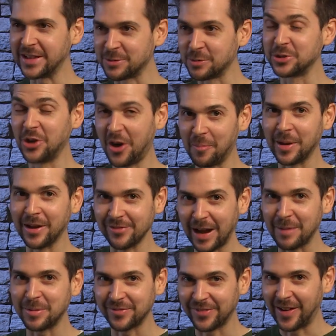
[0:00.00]
This would not be a
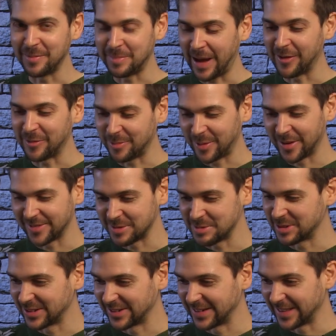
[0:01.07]
rapid fire battle point if
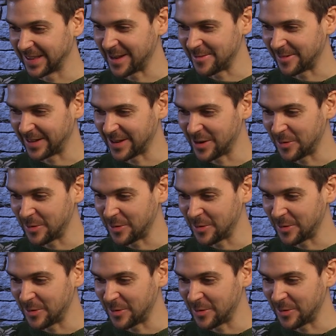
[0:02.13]
we were doing it that way.